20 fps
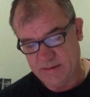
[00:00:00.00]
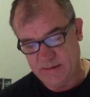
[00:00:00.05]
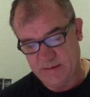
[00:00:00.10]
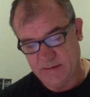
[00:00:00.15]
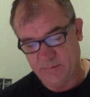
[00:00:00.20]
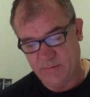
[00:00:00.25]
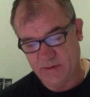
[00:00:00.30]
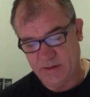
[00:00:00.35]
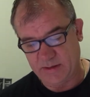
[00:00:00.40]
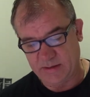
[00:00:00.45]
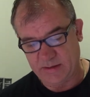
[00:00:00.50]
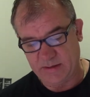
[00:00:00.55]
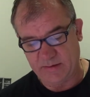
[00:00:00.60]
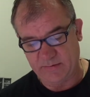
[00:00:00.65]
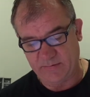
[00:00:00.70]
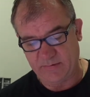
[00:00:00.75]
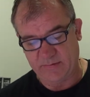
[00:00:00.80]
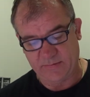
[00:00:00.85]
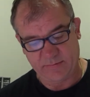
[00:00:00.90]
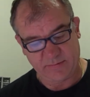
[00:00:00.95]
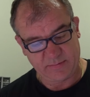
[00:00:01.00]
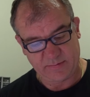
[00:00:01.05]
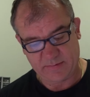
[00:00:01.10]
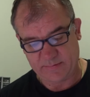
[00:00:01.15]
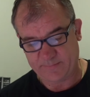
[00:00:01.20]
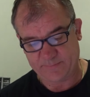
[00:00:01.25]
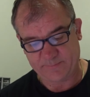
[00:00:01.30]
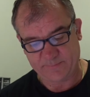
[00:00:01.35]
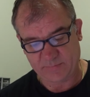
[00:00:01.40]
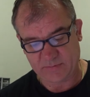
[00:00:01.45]
I mean,
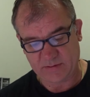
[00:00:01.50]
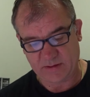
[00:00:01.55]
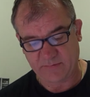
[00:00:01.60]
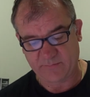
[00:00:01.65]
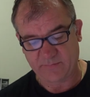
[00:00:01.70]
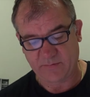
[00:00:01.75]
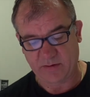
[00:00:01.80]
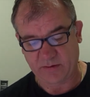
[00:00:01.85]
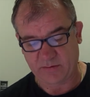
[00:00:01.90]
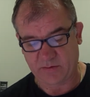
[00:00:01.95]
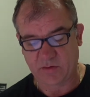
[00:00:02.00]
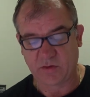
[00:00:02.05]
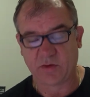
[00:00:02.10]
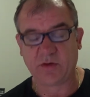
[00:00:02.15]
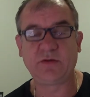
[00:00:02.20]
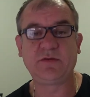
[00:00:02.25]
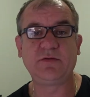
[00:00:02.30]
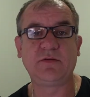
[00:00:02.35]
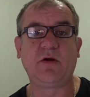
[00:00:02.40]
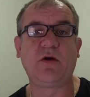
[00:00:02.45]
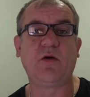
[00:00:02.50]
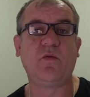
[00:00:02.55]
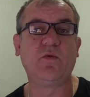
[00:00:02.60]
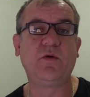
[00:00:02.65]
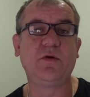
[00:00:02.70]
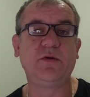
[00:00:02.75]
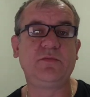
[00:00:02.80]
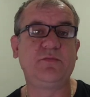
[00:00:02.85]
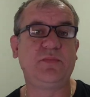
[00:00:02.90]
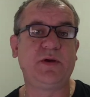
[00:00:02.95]
if I could, I
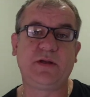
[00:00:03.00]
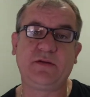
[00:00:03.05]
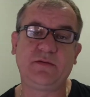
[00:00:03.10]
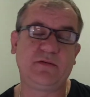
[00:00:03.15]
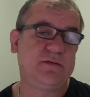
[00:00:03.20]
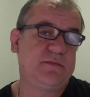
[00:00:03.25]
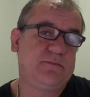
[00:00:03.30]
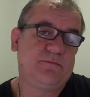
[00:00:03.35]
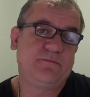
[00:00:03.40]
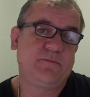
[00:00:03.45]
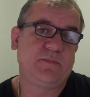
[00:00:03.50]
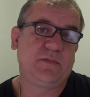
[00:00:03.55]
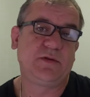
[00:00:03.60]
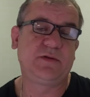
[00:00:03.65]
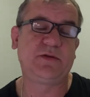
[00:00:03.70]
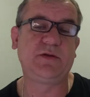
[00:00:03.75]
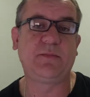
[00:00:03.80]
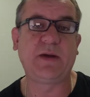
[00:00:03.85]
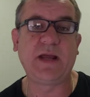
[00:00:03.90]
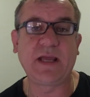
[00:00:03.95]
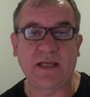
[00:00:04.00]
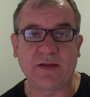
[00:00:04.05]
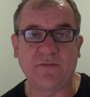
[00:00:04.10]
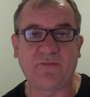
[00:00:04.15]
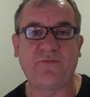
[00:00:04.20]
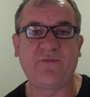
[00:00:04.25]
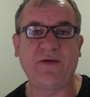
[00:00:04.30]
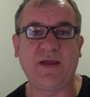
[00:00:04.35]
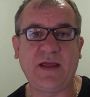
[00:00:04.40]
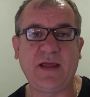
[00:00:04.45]
would, but to make it
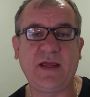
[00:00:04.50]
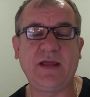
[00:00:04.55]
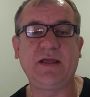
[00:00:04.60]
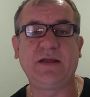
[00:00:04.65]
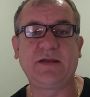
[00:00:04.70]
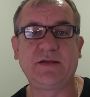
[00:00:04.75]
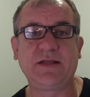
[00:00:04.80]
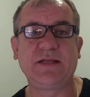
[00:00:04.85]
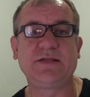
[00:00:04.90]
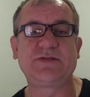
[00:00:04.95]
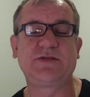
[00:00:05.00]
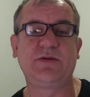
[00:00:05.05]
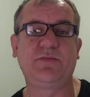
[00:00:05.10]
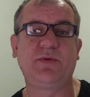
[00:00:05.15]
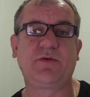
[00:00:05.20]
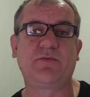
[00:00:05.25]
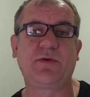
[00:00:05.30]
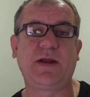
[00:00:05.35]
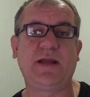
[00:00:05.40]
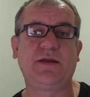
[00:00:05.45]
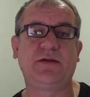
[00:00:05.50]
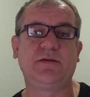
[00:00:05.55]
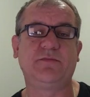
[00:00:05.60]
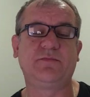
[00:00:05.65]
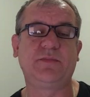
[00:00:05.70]
fair, it needs to be random.